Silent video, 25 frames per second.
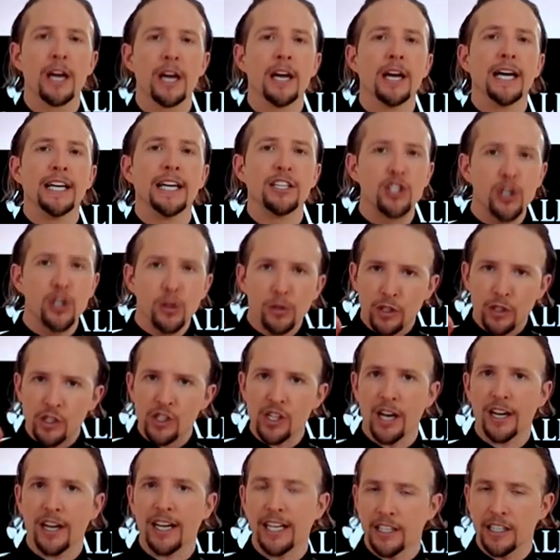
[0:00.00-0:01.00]
Until you
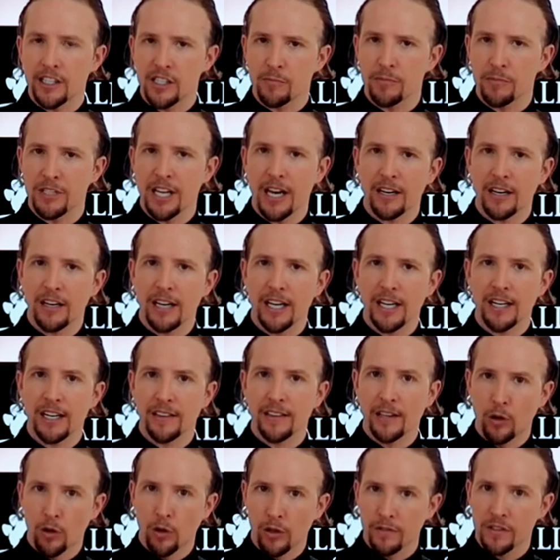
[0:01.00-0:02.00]
start getting some technique, and
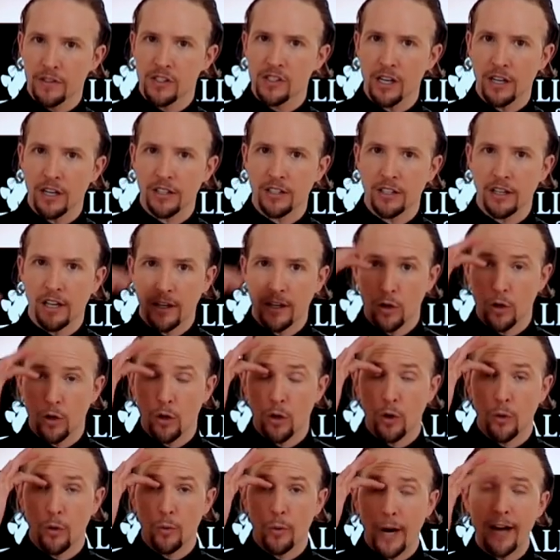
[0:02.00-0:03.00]
then all of a sudden, you're like,
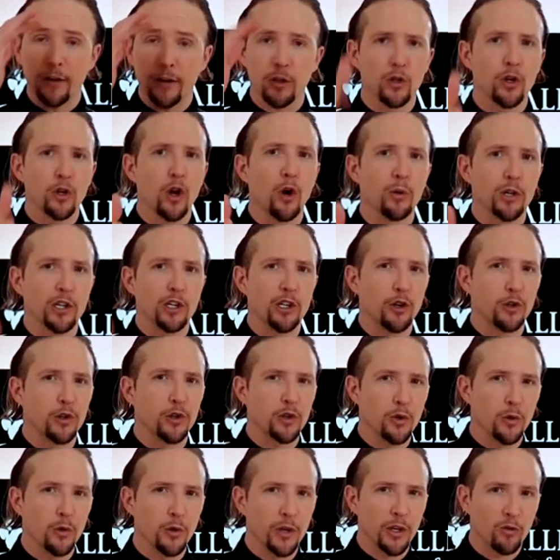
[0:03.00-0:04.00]
oh, wow, you know what you're not
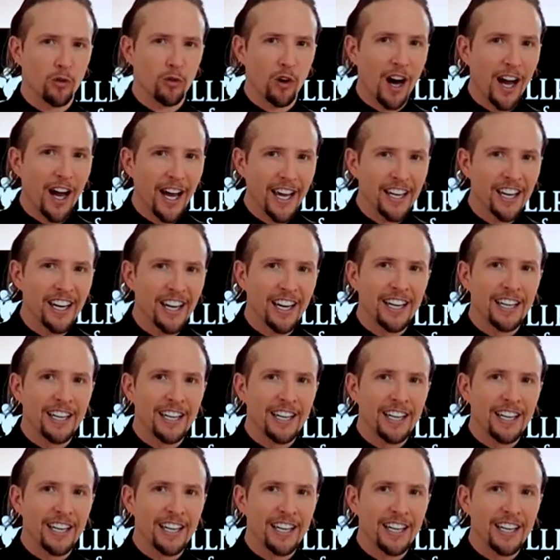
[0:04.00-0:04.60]
doing right.